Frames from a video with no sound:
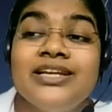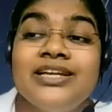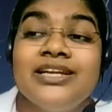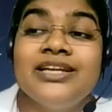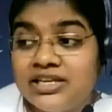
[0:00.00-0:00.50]

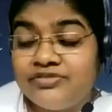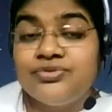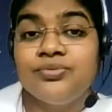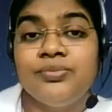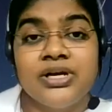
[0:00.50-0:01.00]
myself
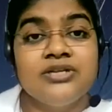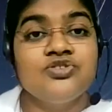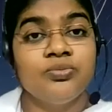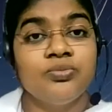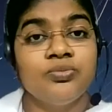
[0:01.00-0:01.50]
to,
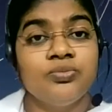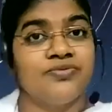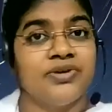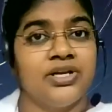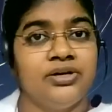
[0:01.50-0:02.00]
because Suman is
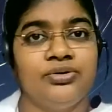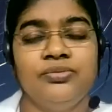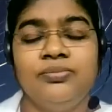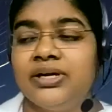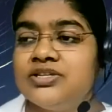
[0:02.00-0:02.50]
very
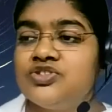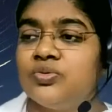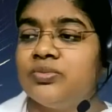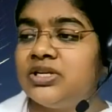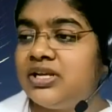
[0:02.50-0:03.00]
good, because
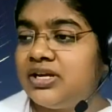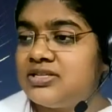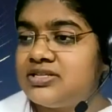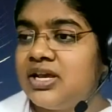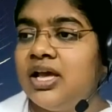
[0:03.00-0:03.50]
Suman
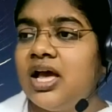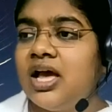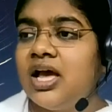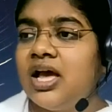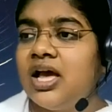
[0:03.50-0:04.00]
does
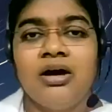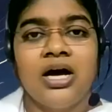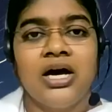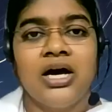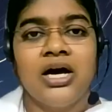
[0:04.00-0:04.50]

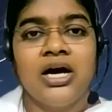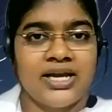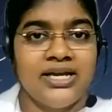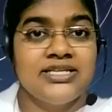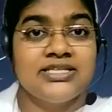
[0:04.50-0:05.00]
a
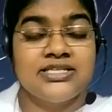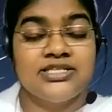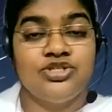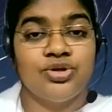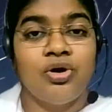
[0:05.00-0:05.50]
nice
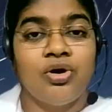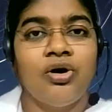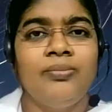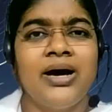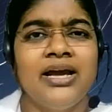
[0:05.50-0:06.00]
job.